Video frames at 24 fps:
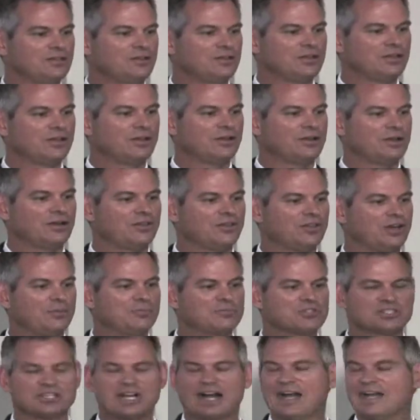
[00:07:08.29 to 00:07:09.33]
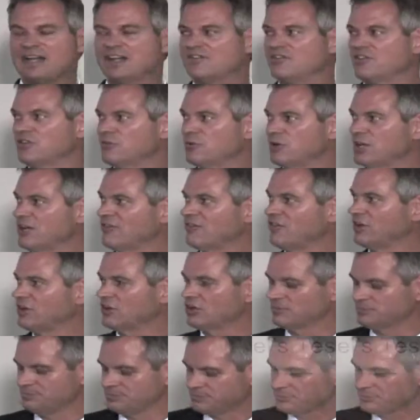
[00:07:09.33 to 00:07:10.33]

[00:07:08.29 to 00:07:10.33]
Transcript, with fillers: the thumb side of the ring finger.